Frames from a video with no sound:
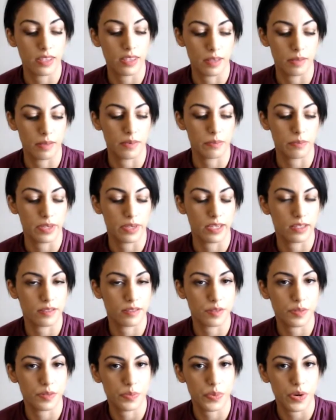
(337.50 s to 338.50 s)
him because of
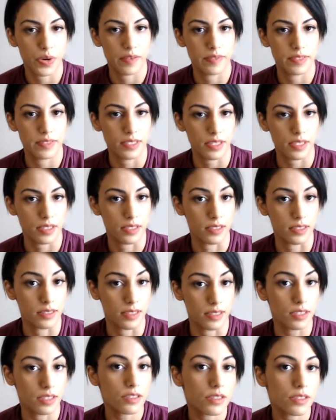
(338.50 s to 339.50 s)
the
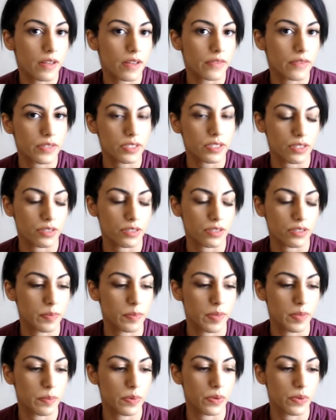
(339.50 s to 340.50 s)
privatization efforts? Are these
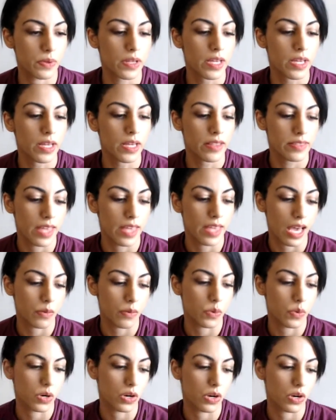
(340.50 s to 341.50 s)
people
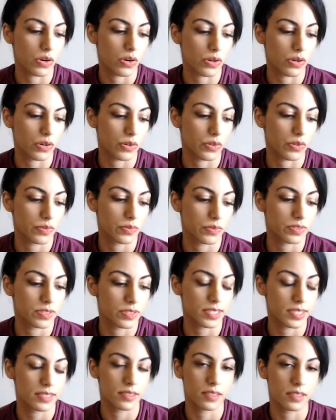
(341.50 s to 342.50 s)
that were
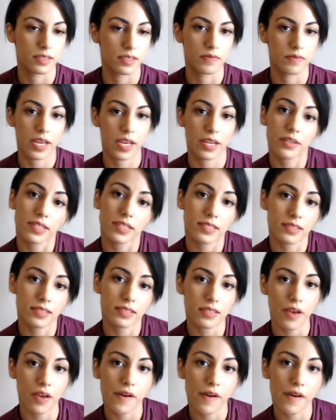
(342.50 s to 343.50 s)
seasoned veterans
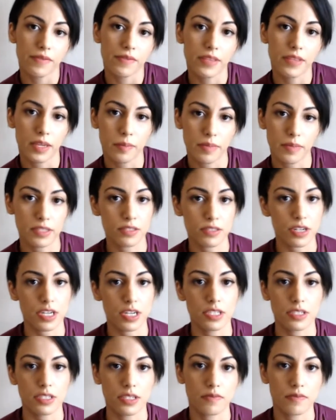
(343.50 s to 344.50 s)
of the
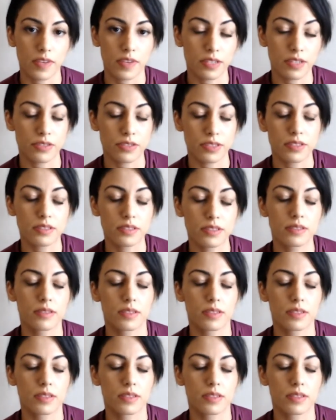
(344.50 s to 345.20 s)
Veterans